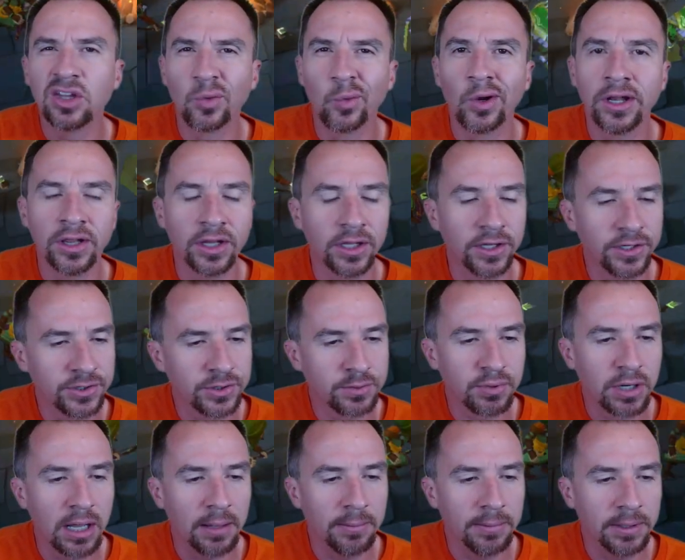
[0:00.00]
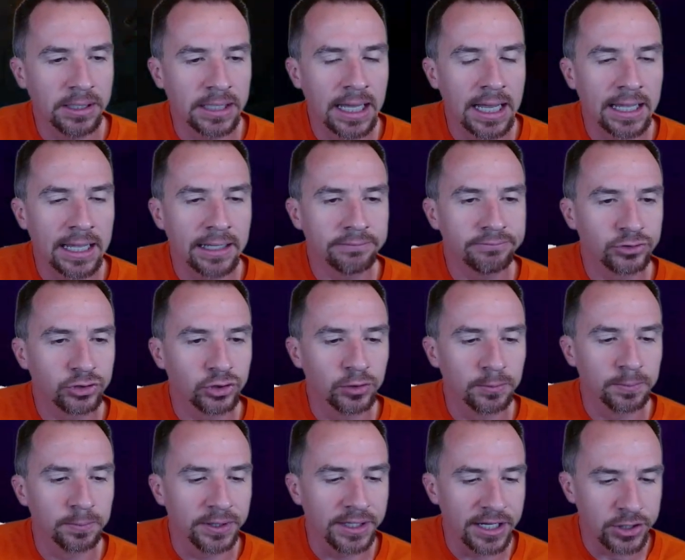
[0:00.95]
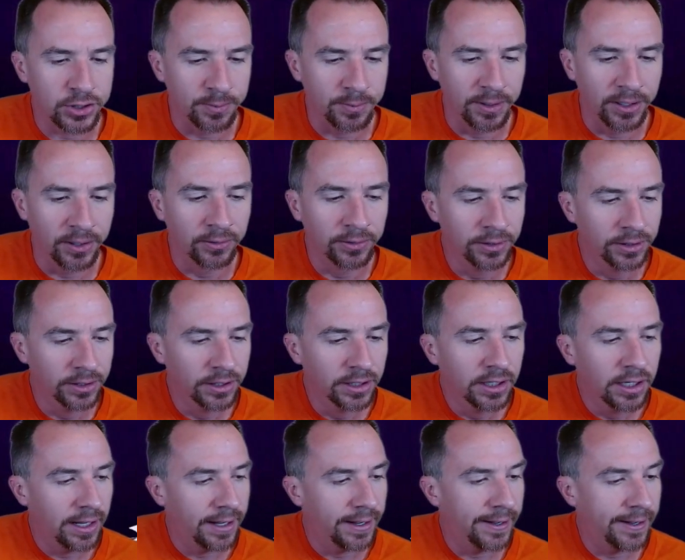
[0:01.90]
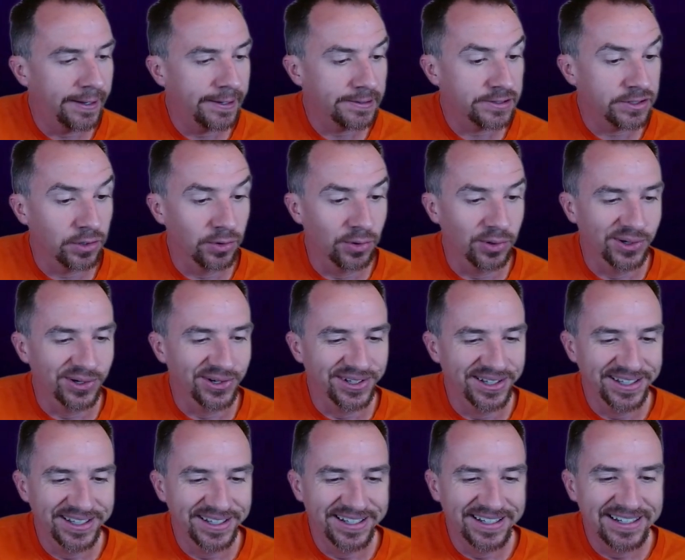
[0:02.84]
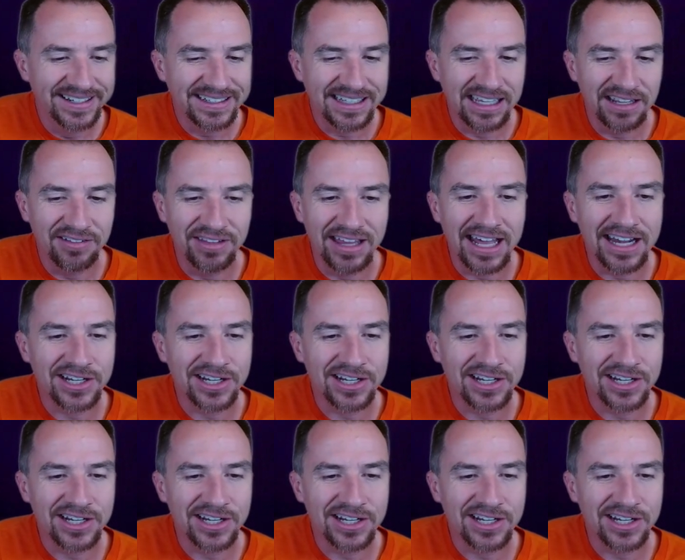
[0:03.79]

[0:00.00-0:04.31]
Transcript: one of those would probably be not super detrimental. So we'll give that a